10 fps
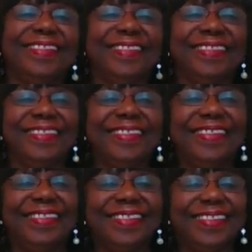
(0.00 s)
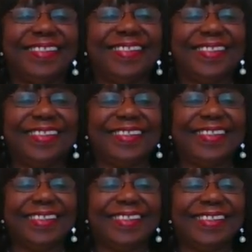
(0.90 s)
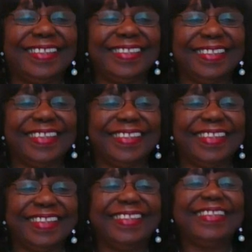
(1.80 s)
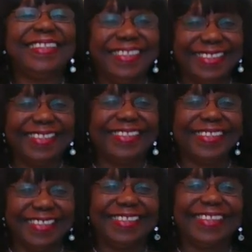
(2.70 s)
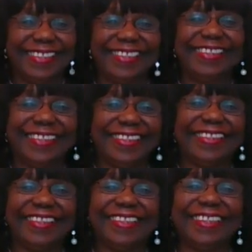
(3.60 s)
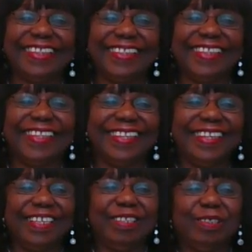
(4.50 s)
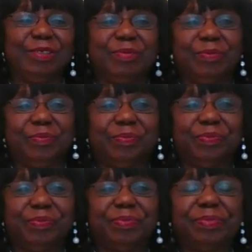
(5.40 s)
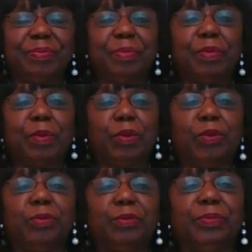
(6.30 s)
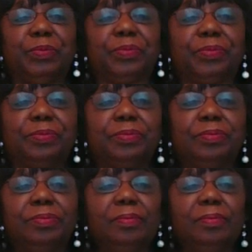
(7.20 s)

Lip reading: This person isn't speaking.